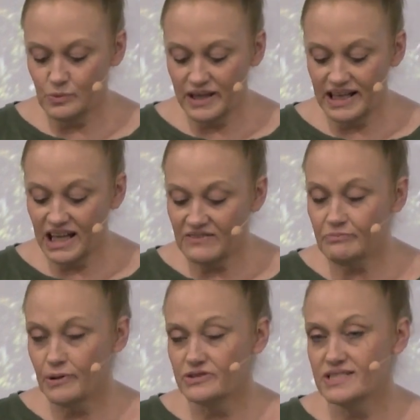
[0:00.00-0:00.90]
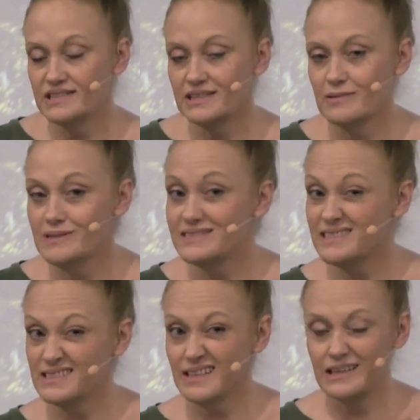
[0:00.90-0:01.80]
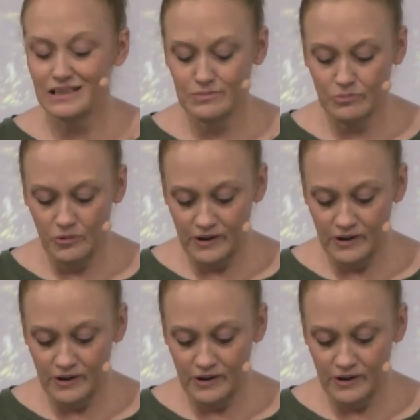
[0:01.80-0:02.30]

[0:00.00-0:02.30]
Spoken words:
when I gave birth to him at 6 a.m.